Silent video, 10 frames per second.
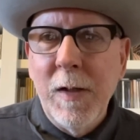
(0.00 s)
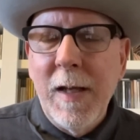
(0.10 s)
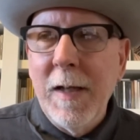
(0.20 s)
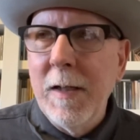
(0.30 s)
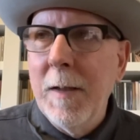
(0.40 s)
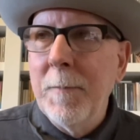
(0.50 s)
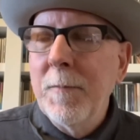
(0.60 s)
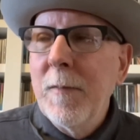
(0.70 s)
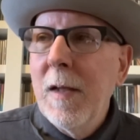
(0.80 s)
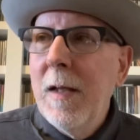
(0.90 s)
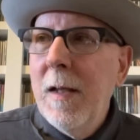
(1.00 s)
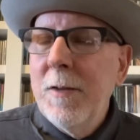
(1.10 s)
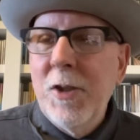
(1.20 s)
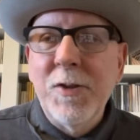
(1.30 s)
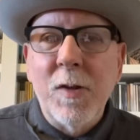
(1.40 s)
And
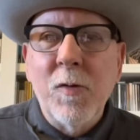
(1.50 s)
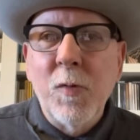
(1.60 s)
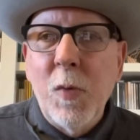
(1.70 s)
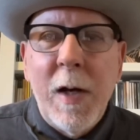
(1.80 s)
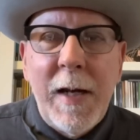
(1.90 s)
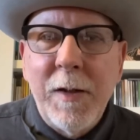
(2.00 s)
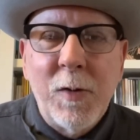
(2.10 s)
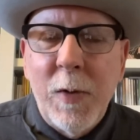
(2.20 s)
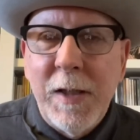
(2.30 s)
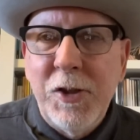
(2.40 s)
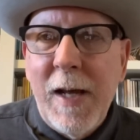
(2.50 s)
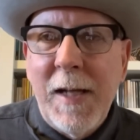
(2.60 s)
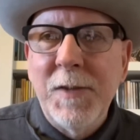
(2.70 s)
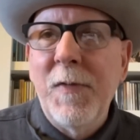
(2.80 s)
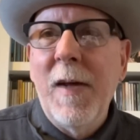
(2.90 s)
just a great, great
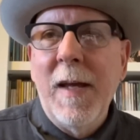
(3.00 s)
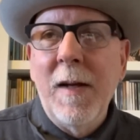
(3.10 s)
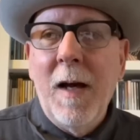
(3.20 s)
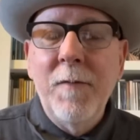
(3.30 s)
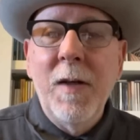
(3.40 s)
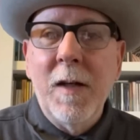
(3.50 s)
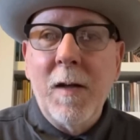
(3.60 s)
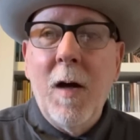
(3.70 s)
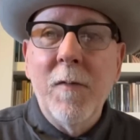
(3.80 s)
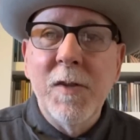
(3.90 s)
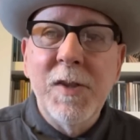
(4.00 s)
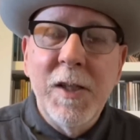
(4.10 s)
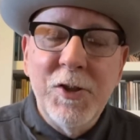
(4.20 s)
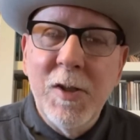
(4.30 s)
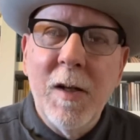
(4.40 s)
jazz fan. I've done a
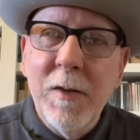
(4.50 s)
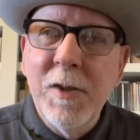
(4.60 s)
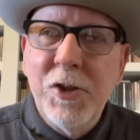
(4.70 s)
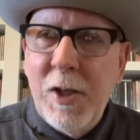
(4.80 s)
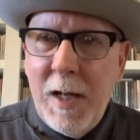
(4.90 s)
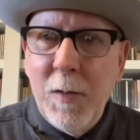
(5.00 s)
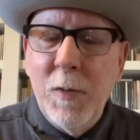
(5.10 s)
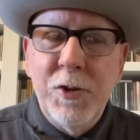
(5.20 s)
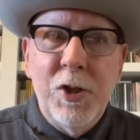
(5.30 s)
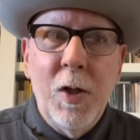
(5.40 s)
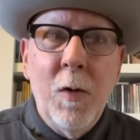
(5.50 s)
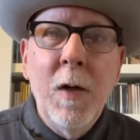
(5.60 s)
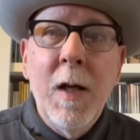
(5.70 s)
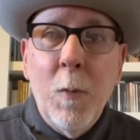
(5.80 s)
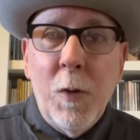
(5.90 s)
conversation on this channel with Joe,
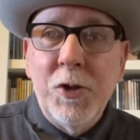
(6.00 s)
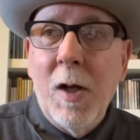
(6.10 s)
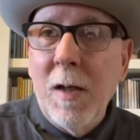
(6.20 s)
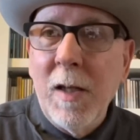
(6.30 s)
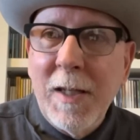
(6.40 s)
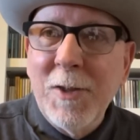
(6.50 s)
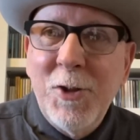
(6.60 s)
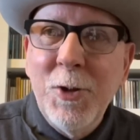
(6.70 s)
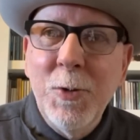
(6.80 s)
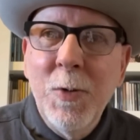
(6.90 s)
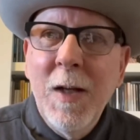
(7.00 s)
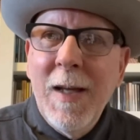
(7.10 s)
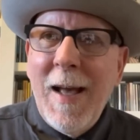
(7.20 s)
which I'll link to.